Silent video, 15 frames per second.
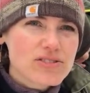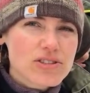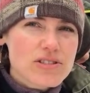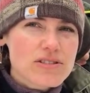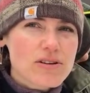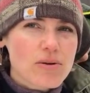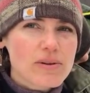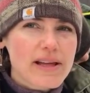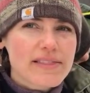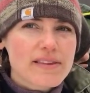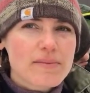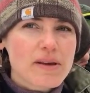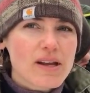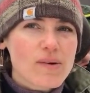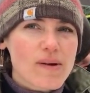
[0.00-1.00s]
just don't let
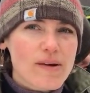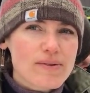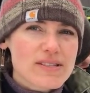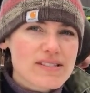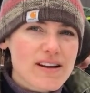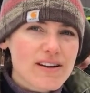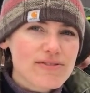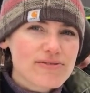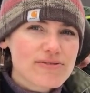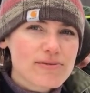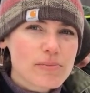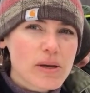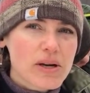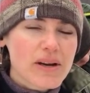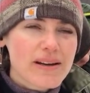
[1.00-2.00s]
them get away with stuff,
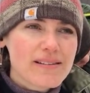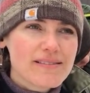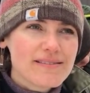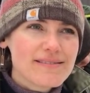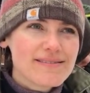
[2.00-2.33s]
period.